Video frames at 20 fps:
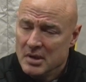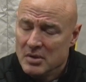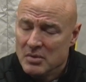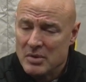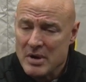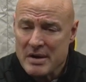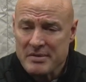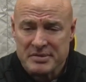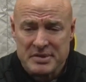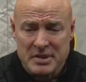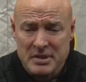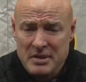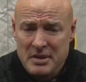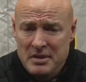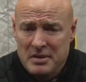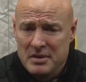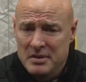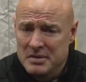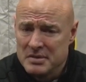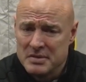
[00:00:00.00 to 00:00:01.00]
Well, obviously
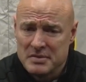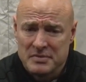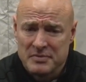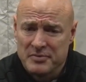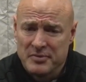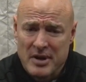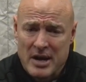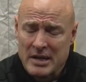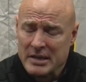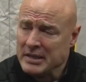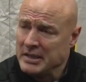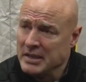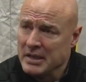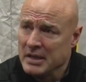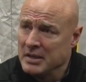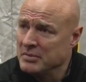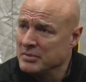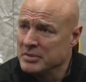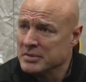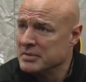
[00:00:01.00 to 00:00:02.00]
Ethan's Friday
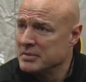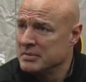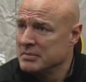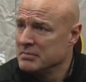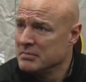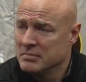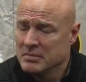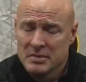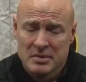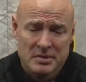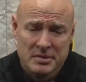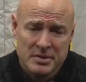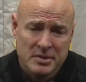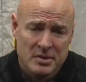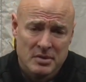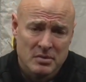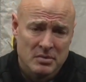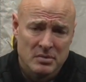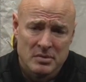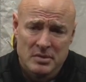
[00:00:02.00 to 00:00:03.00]
night was,
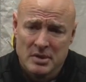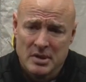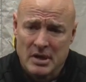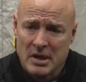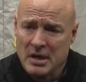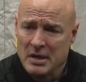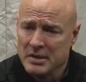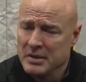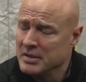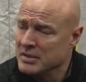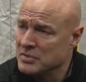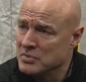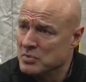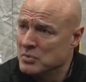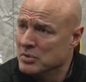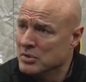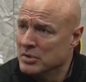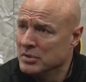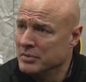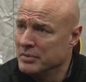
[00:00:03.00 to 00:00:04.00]
out of this
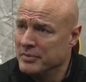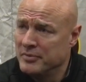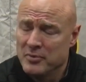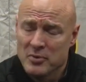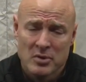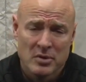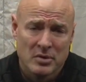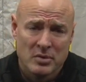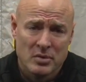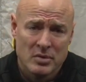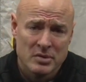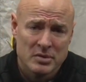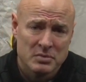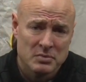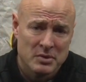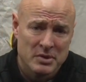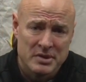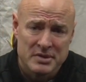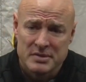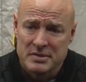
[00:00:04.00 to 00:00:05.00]
world. Four goals,
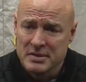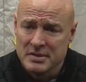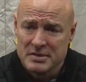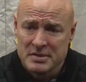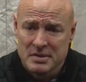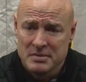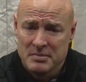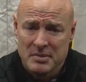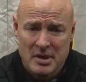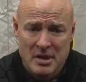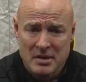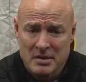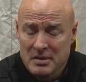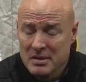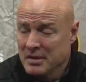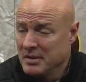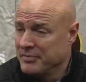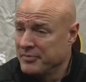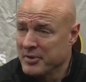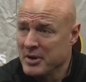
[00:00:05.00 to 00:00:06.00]
one assist, and
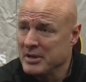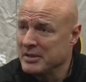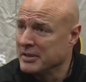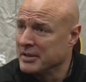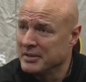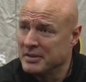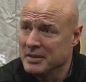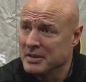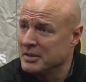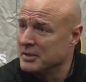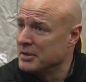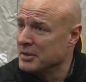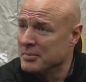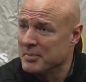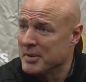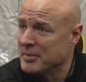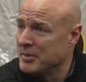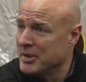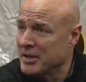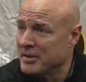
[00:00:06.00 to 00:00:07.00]
frankly, I think he could have
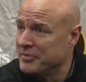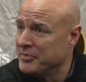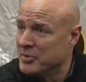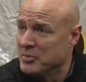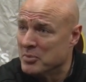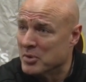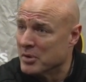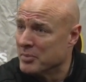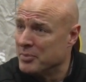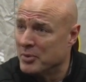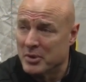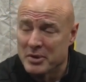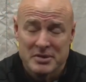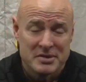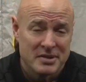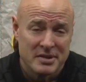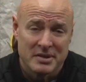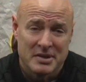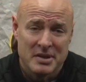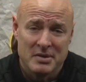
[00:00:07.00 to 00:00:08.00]
maybe had a few more
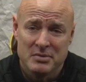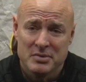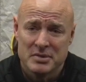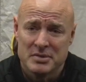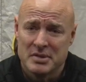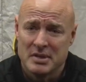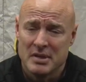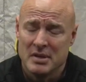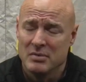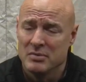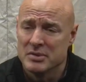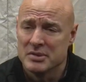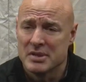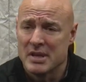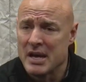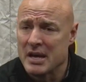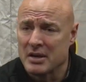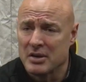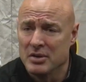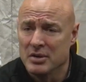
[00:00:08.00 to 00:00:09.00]
points. Like he was
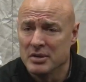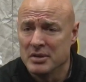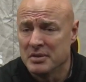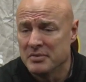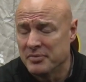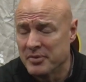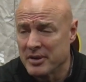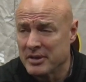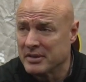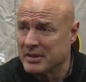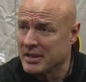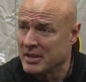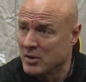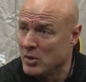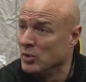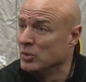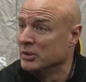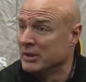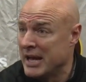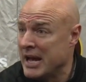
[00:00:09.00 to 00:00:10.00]
that good, and frankly, that
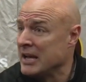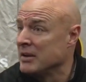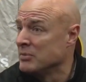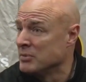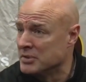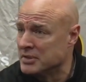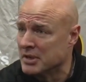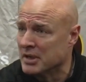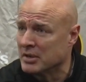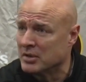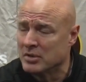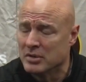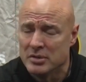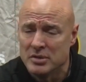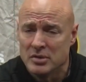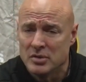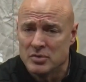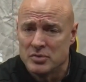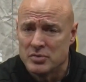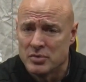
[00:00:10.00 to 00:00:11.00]
whole line was that
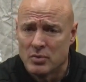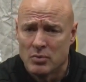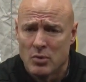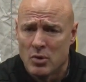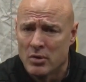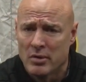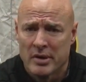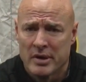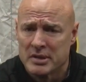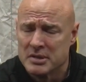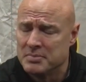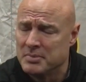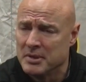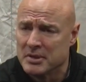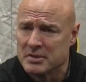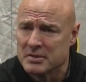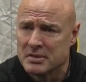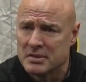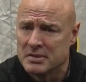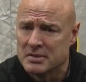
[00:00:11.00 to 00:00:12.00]
good. Drew Warad's
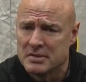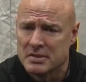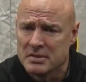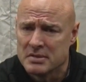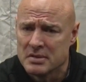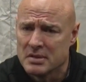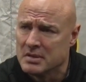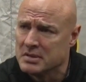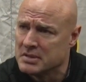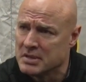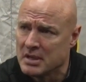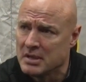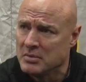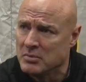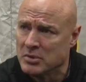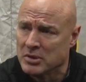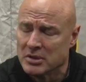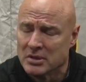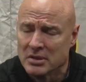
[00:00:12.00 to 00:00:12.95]
been as consistent as anyone